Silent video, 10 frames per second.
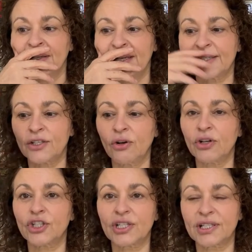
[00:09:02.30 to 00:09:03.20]
It's
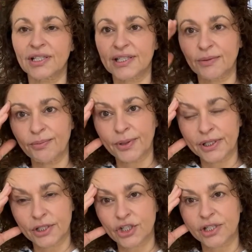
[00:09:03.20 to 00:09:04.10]
not just as simple
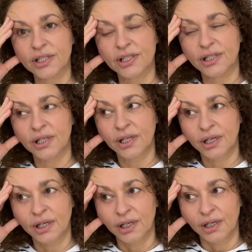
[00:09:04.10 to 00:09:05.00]
as just,
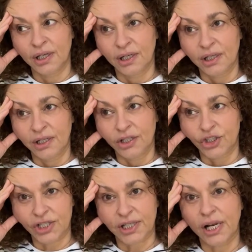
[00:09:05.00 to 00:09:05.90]

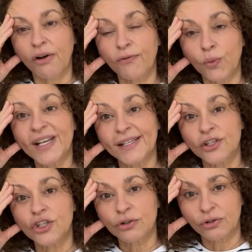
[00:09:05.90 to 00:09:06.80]
just love will
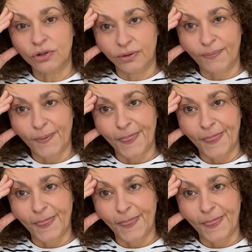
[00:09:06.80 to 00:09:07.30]
endure.